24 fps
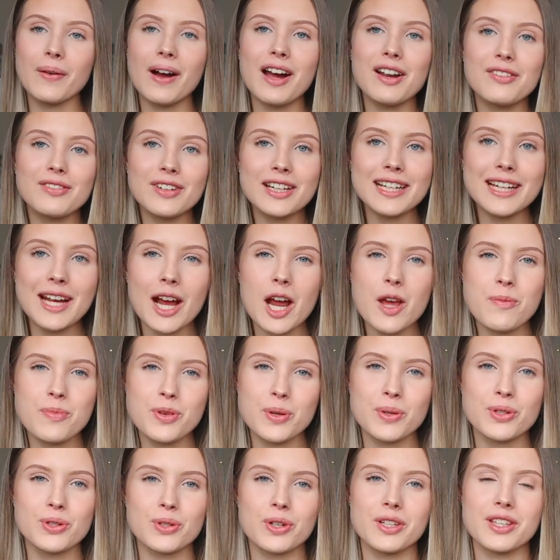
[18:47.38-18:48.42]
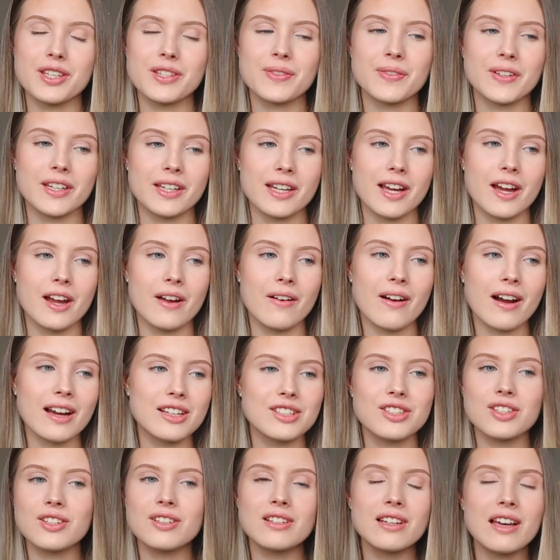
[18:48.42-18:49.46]
I really hope you enjoyed this video. I
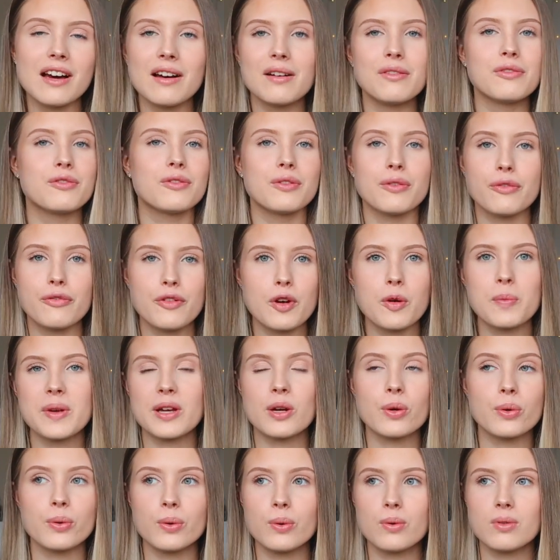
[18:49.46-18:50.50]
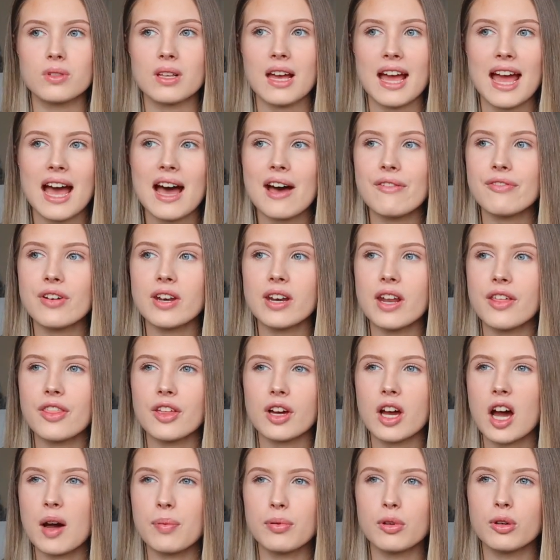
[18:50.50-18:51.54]
do love filming hauls. I have another
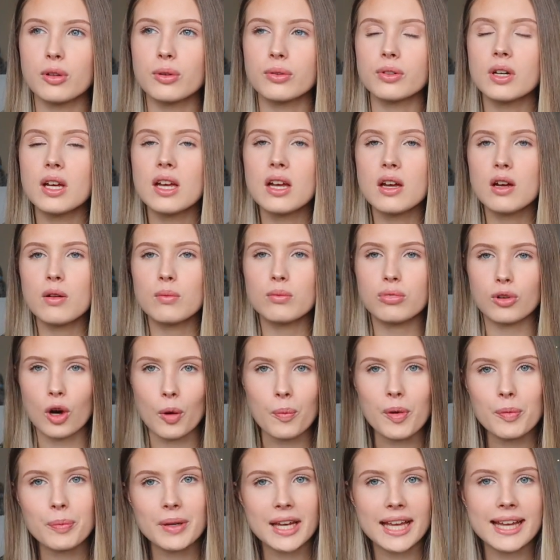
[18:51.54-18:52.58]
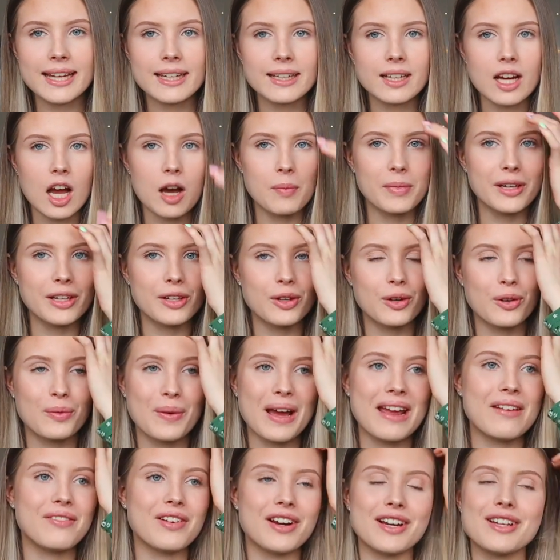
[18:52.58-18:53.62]
couple probably coming your
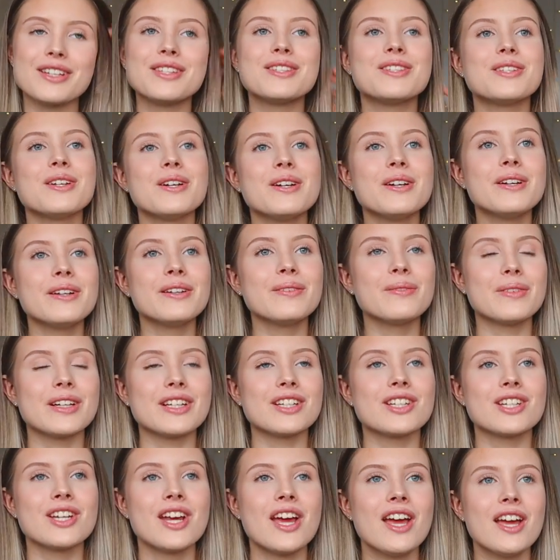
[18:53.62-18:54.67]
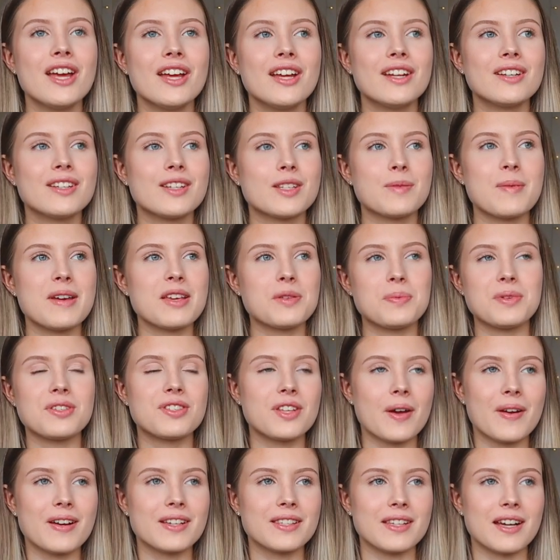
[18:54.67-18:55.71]
way very soon, which just makes me
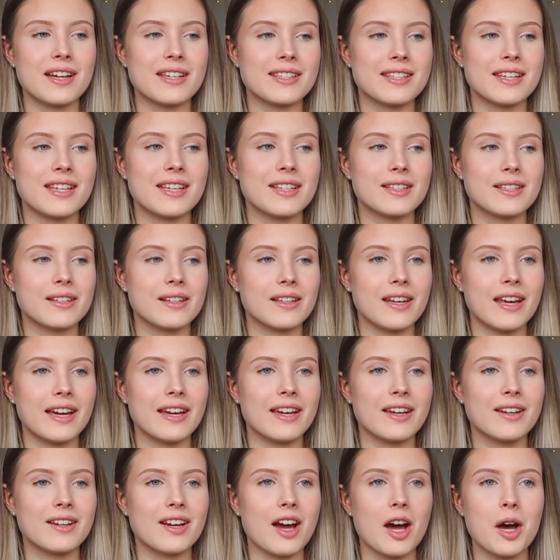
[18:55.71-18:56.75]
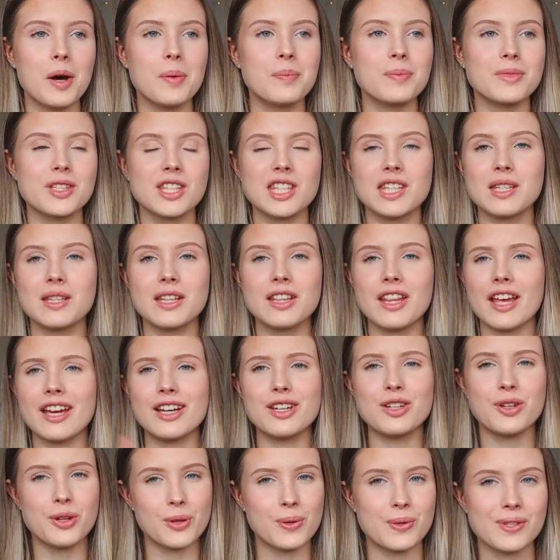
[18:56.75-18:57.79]
so excited. Like, comes
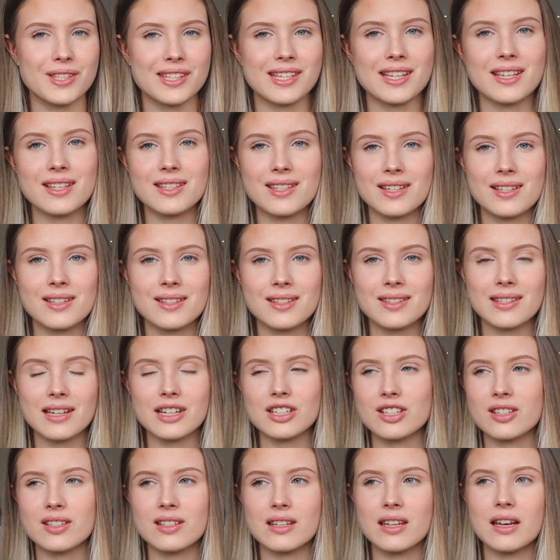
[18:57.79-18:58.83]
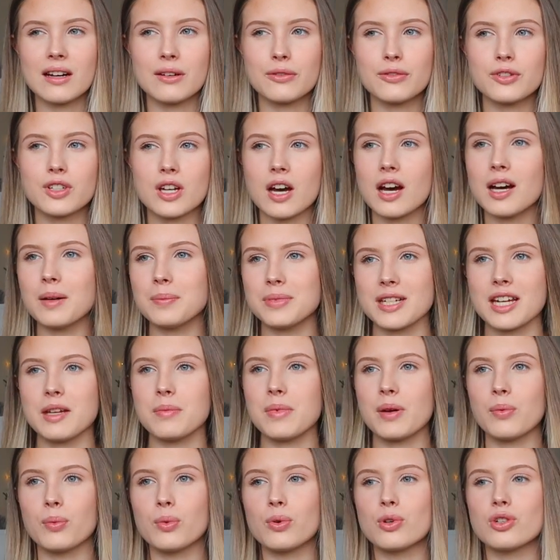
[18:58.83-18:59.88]
like new seasons. I just love to update
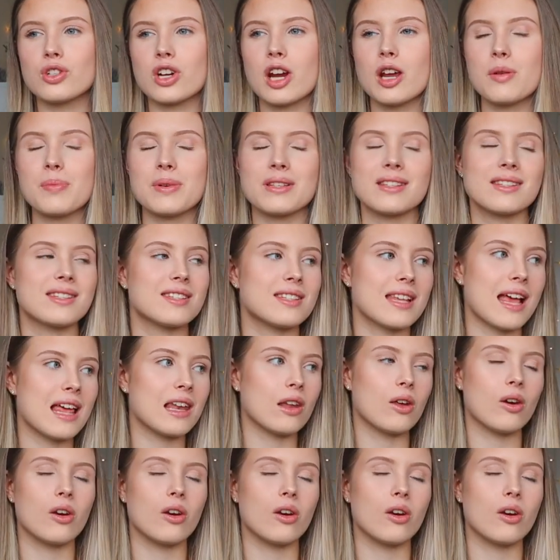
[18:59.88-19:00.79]
my wardrobe and sell